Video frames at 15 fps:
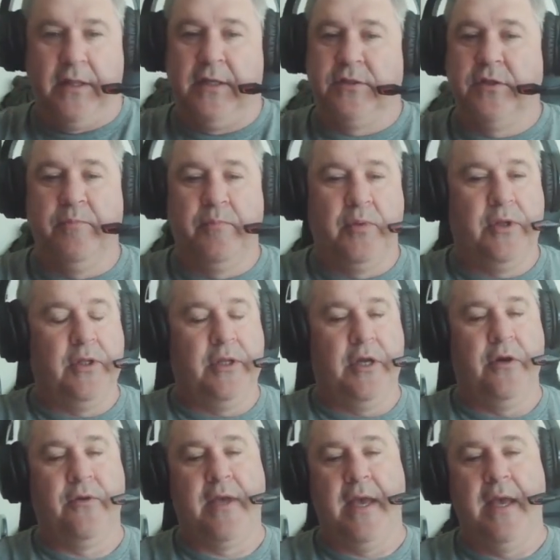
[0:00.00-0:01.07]
That's completely
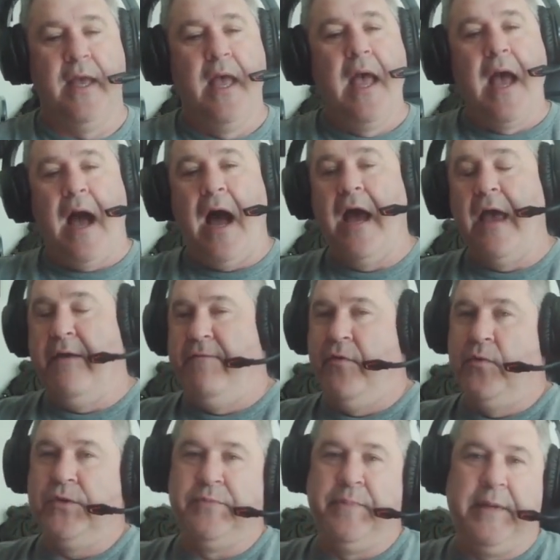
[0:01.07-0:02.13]
okay. I have
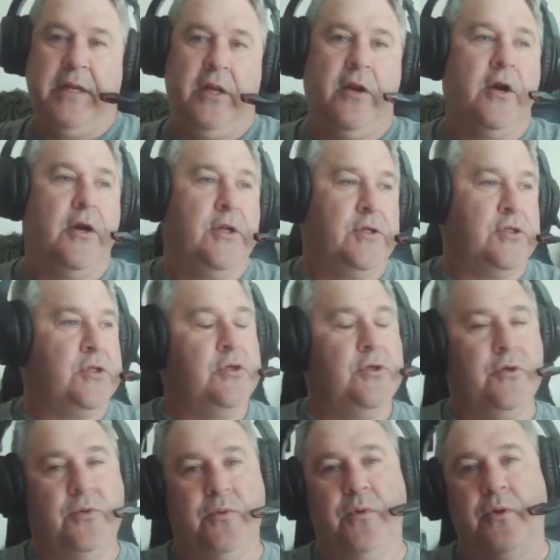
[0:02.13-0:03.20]
always been an artist
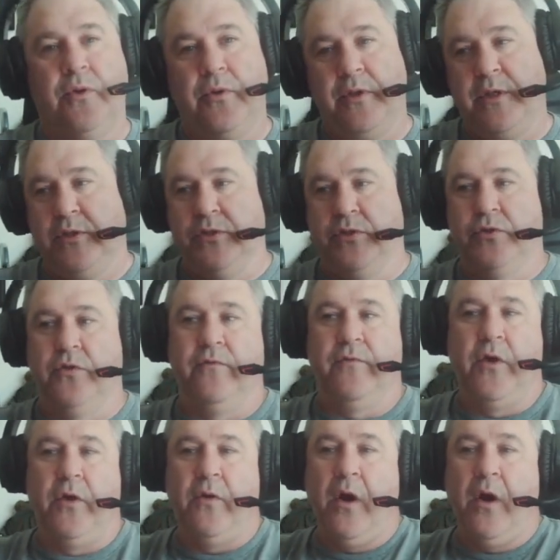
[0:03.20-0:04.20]
who will sort of go,